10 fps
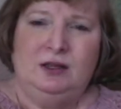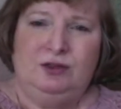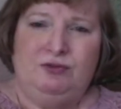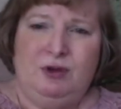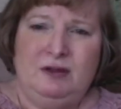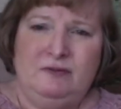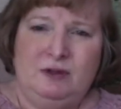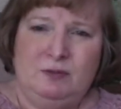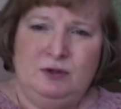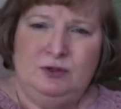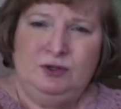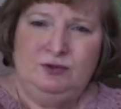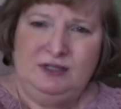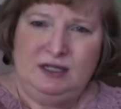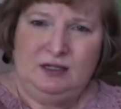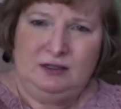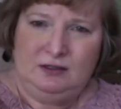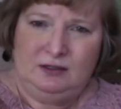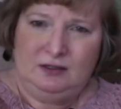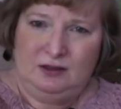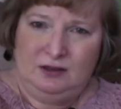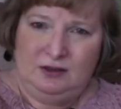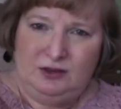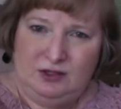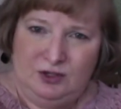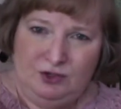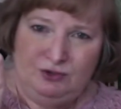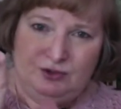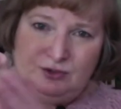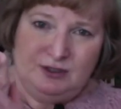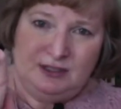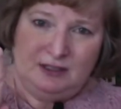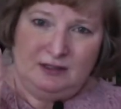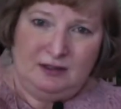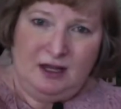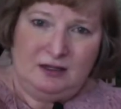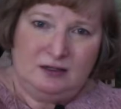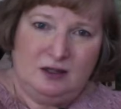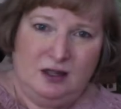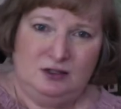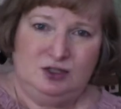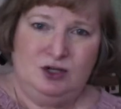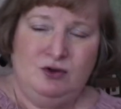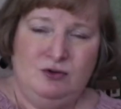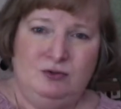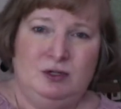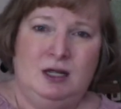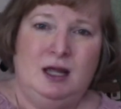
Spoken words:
3 of them are using the neutrals like as shown,